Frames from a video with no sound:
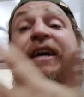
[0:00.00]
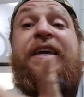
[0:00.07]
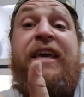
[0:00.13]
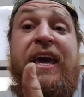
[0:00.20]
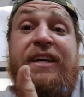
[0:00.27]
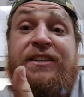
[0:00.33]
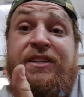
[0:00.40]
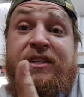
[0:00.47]

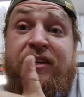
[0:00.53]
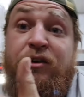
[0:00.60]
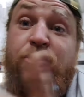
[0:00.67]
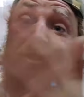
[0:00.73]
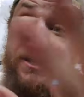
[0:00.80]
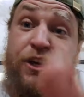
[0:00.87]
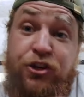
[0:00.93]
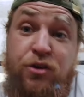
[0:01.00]
Yes,
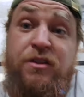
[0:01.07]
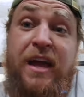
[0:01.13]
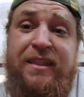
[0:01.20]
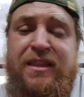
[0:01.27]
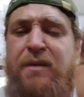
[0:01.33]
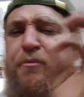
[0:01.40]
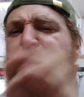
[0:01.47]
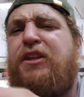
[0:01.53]
because they do
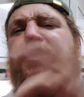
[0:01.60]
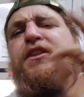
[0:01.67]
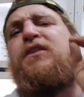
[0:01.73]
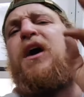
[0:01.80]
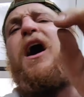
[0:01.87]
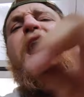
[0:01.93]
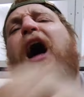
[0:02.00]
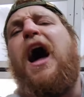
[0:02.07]
that. They breed
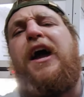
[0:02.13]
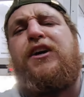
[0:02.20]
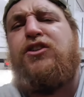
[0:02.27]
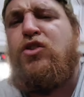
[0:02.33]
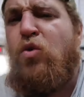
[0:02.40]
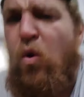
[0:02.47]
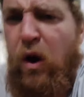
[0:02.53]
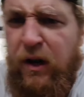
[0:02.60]
the
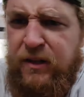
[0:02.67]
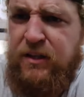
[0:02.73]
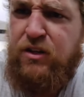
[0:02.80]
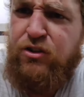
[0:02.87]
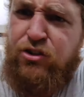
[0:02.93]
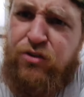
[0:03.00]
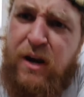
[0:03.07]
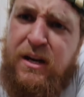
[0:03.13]
highest quality
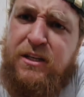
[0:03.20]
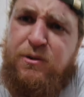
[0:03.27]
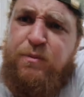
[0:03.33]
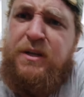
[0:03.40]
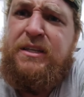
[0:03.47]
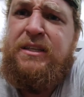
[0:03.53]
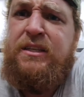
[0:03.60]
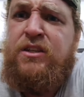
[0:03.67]
Australian
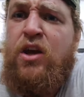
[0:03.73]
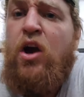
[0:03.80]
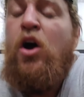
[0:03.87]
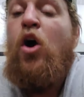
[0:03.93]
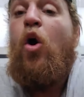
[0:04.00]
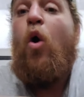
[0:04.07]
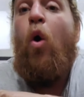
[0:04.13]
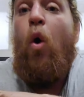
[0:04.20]
species.
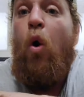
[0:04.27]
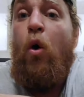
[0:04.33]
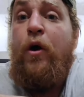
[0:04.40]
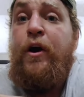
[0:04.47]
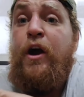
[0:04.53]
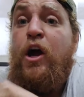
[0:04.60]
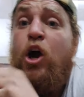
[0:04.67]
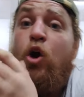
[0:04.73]
Or
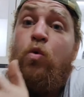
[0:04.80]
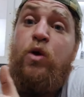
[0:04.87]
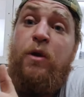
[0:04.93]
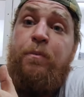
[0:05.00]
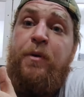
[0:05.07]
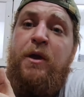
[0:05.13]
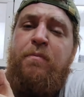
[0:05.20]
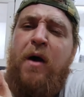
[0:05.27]
would
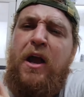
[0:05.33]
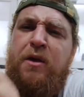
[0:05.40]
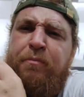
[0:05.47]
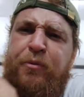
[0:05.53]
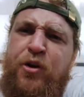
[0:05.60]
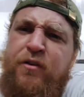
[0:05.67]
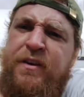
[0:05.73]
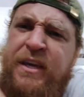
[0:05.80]
it be by
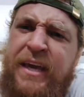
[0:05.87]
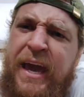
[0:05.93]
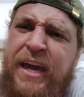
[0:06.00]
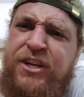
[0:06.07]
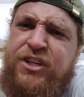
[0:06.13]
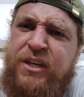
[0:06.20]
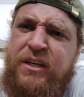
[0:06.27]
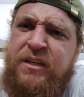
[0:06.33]
improving
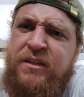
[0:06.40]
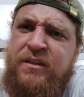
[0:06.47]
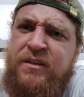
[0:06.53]
caging?